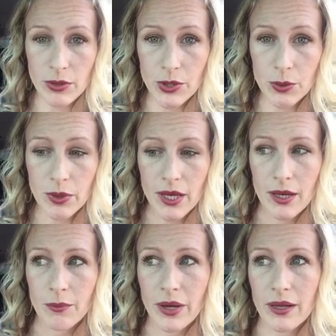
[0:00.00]
group,
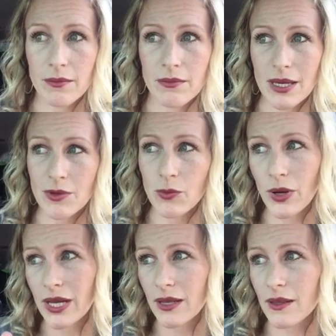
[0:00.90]
but maybe
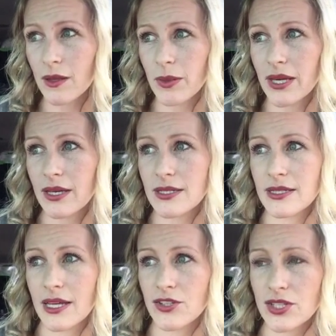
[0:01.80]
wait a little
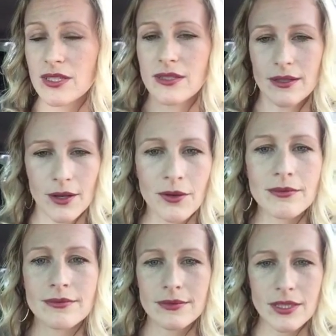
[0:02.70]
bit and just, you know,
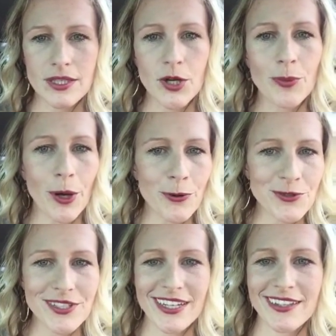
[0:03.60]
they'll see your
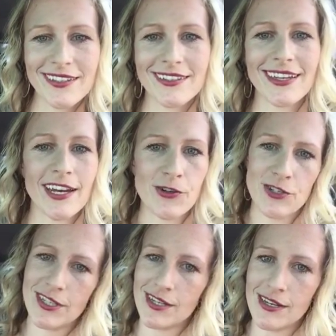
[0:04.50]
posts and they'll get
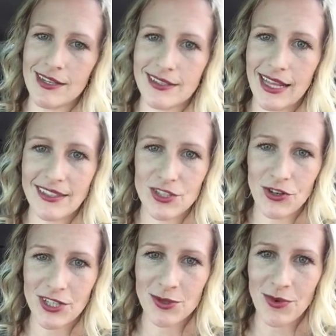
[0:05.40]
interested in it. That's
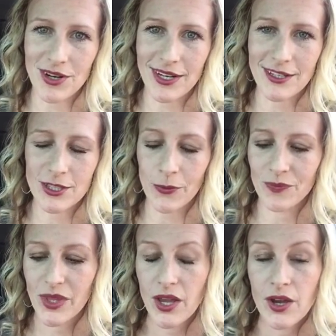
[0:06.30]
attraction marketing. So
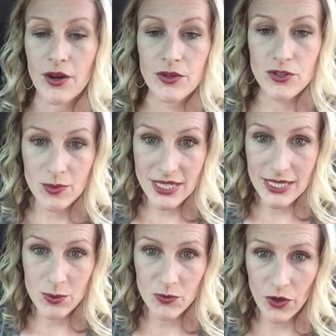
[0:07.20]
those are my
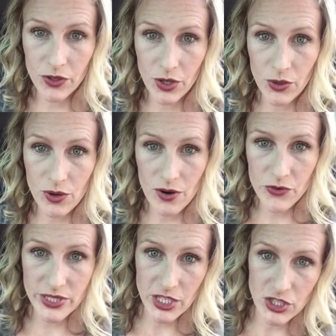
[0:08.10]
tips for on the go
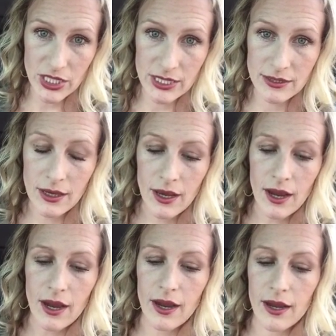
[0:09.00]
conversations.
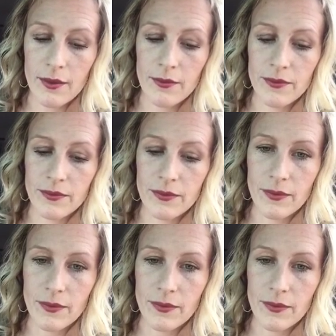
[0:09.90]
I